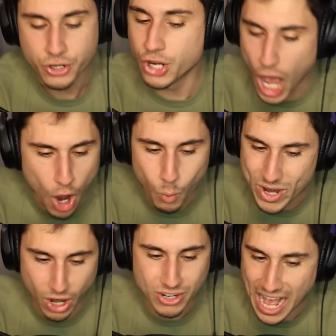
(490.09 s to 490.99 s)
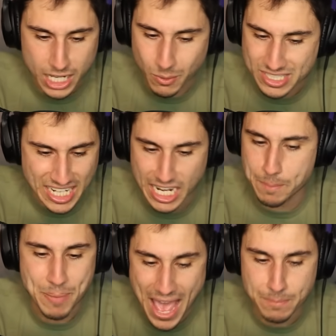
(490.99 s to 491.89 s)
No, we are not going to get
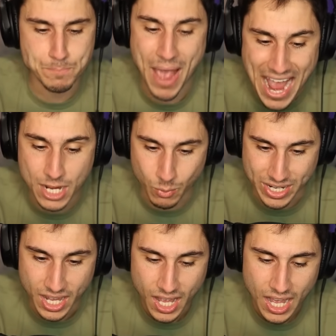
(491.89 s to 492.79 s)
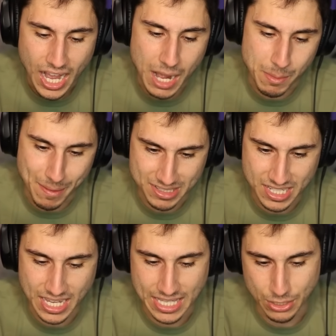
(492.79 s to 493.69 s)
a pet penguin. I'm about
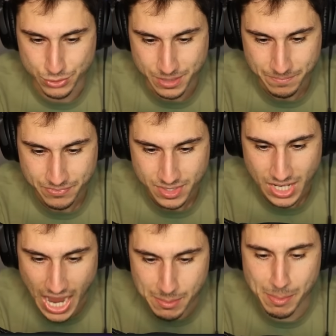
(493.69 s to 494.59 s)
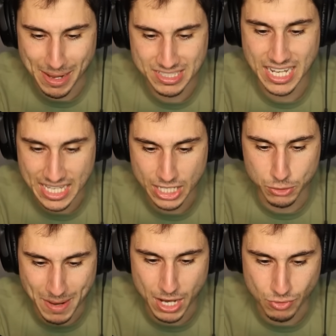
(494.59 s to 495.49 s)
to get killed. I'm about to get
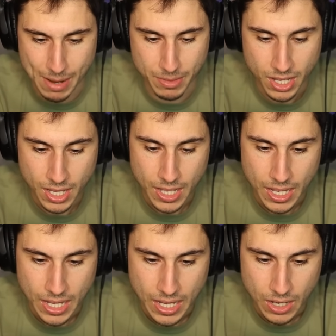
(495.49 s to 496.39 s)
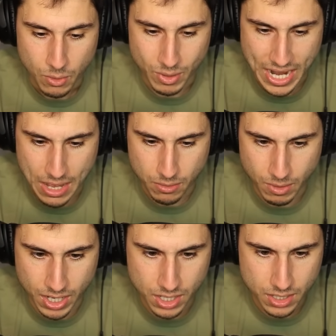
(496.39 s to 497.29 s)
killed by a rob... What ha-
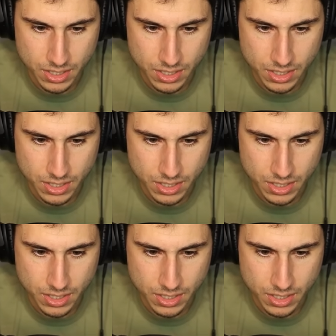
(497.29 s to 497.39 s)
what?